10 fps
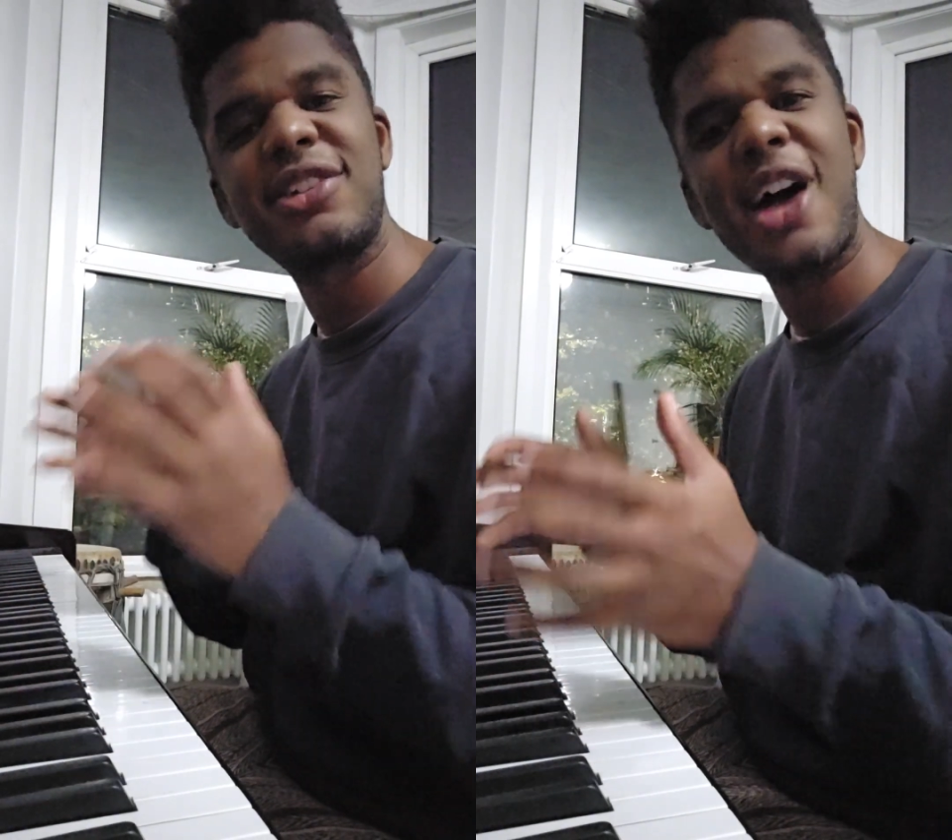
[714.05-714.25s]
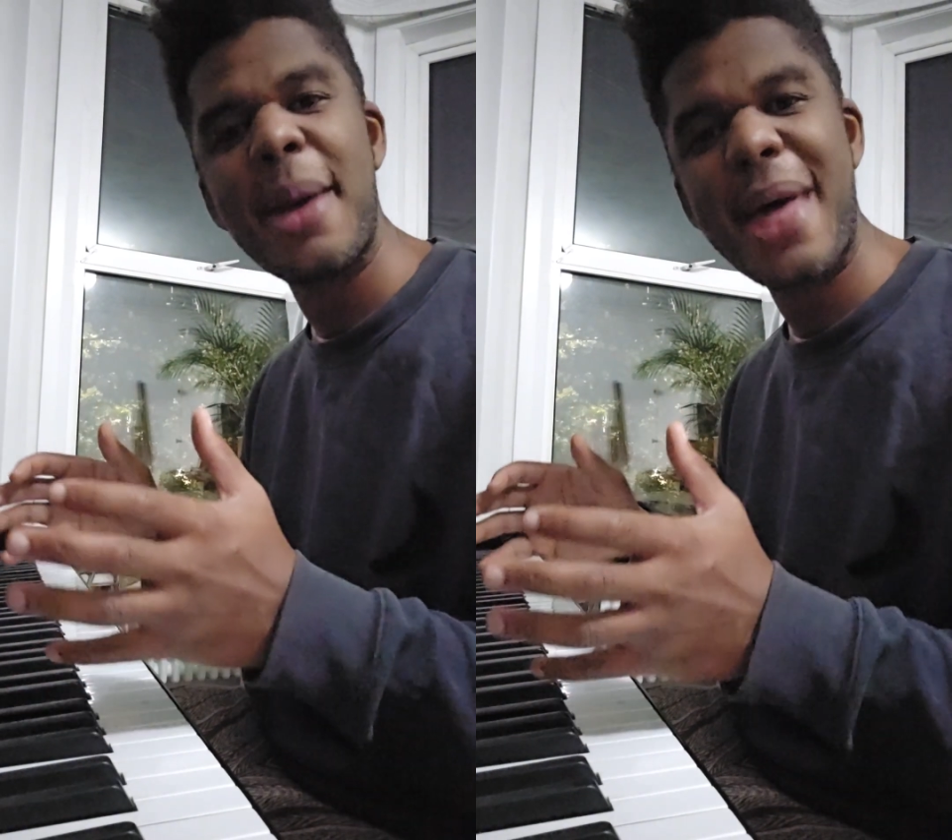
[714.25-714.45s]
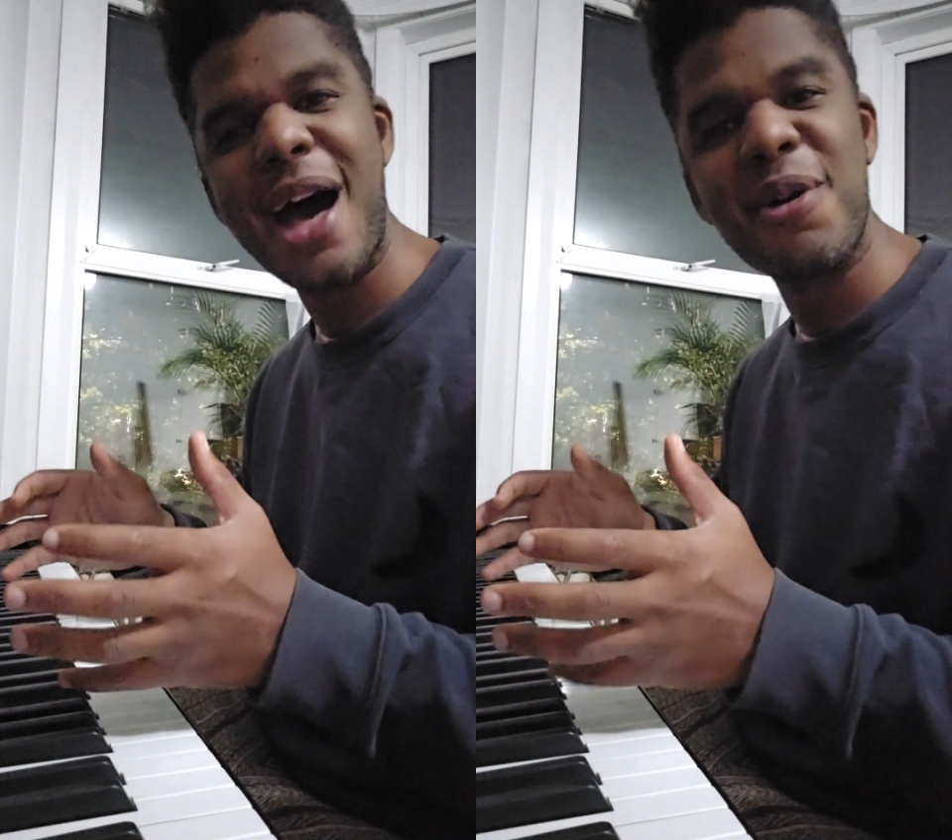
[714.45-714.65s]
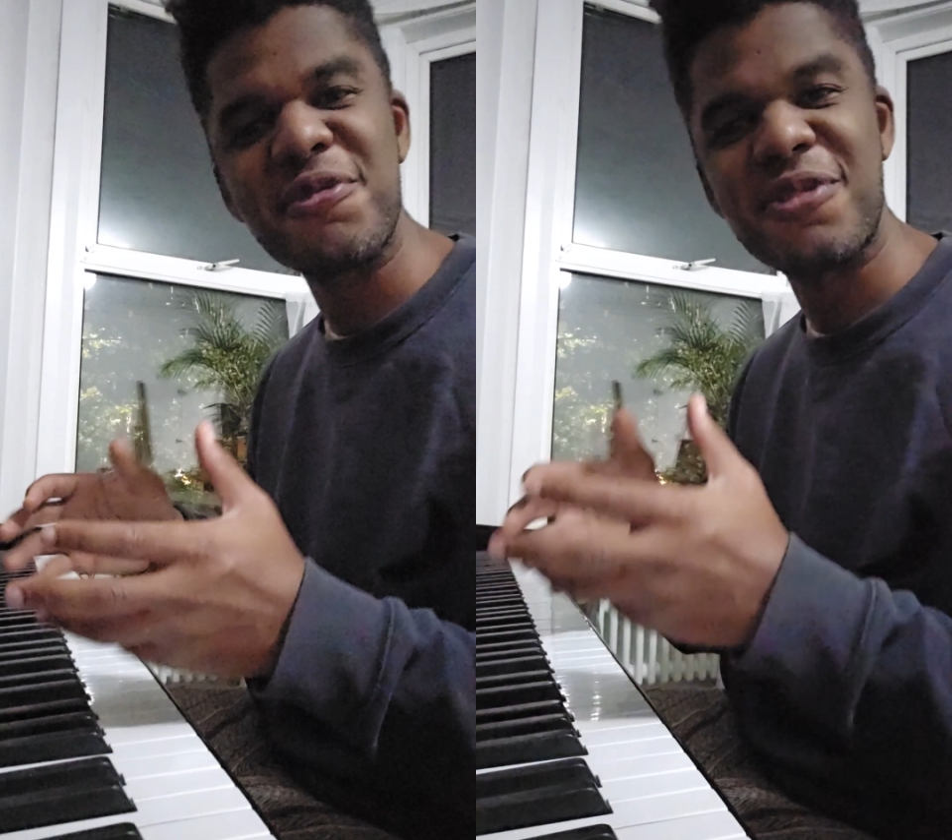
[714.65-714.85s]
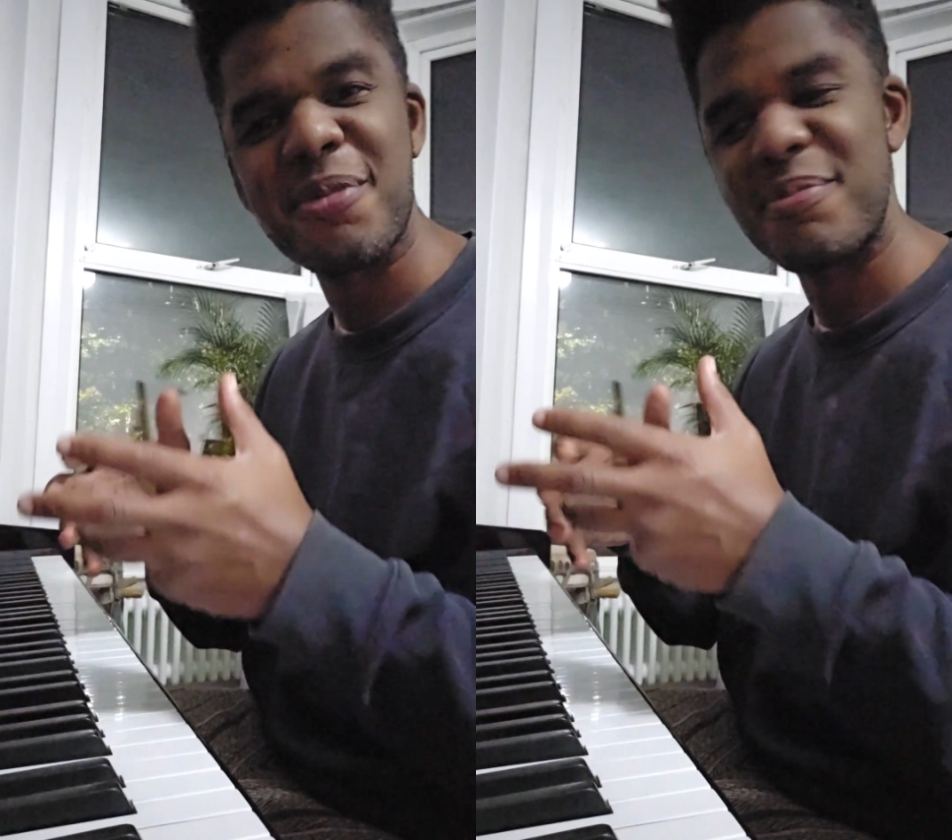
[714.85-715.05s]
time
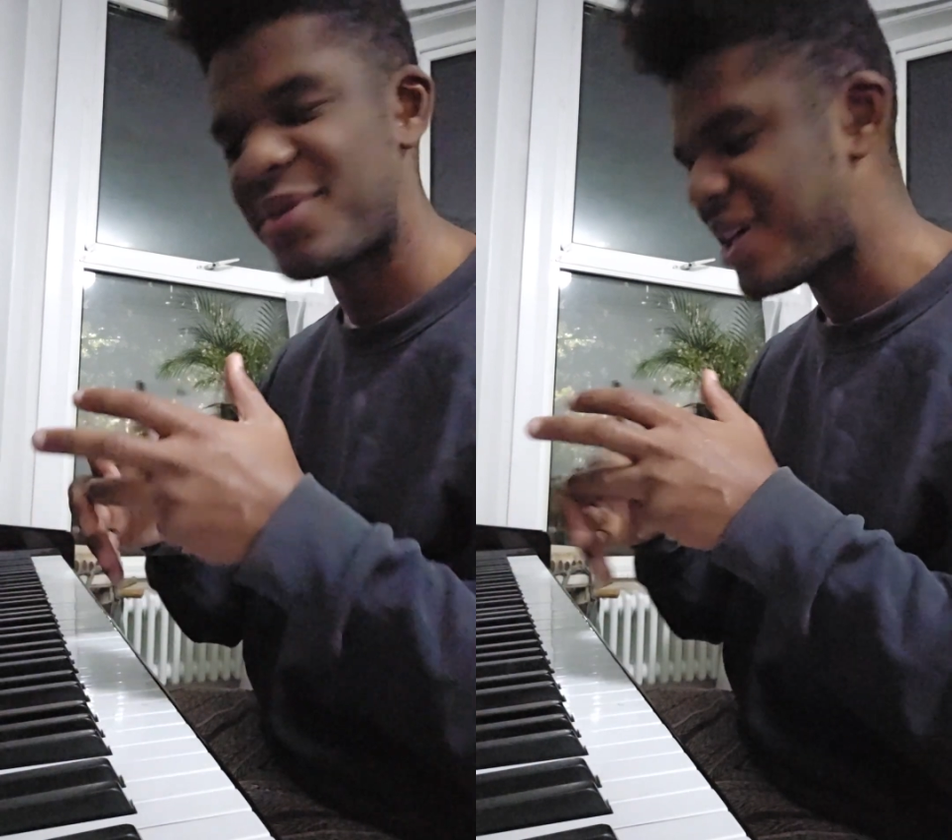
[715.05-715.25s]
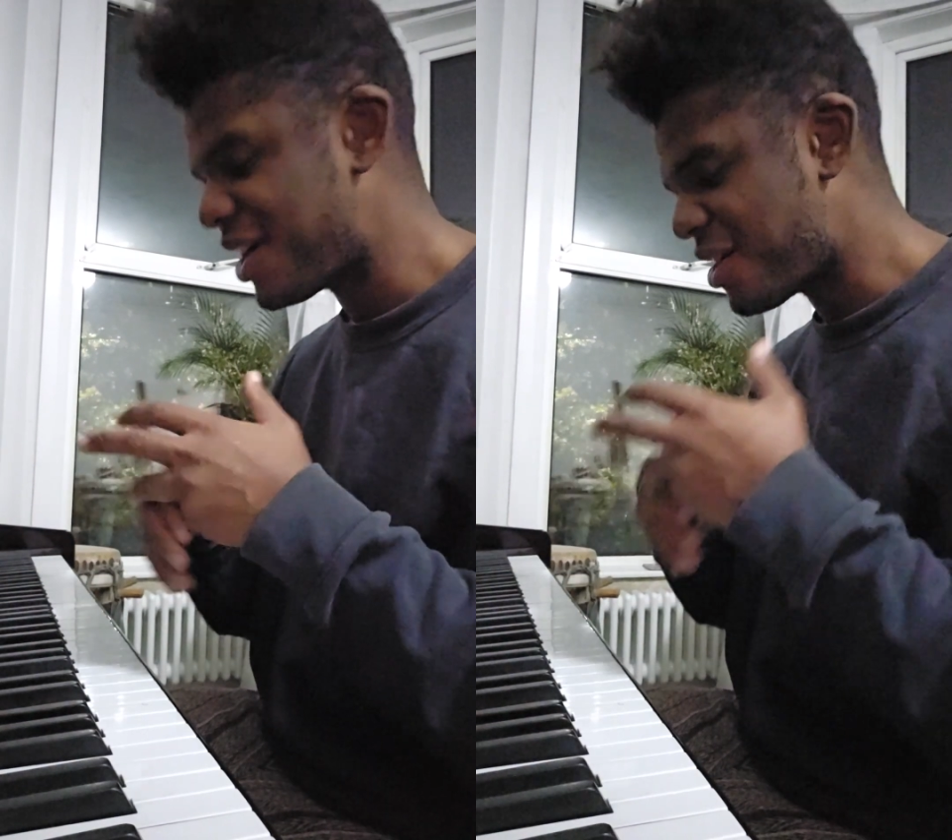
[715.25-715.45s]
out from